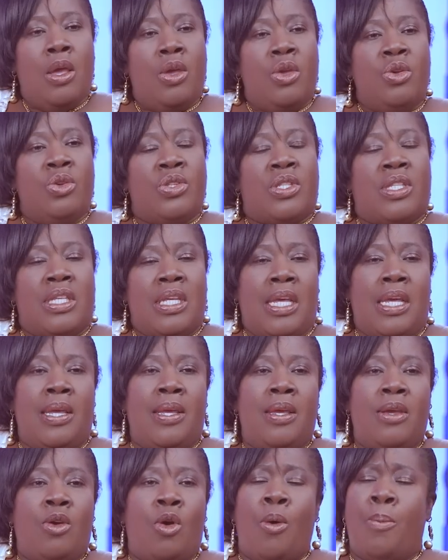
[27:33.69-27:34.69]
you
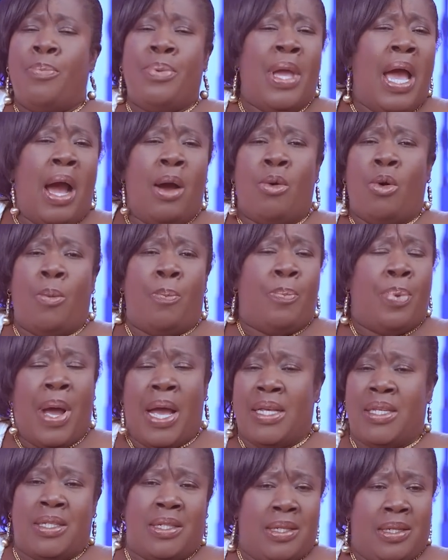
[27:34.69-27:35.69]
see, obi our
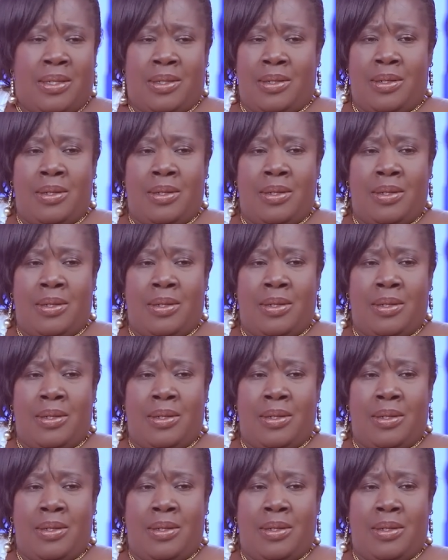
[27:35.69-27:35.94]
passion.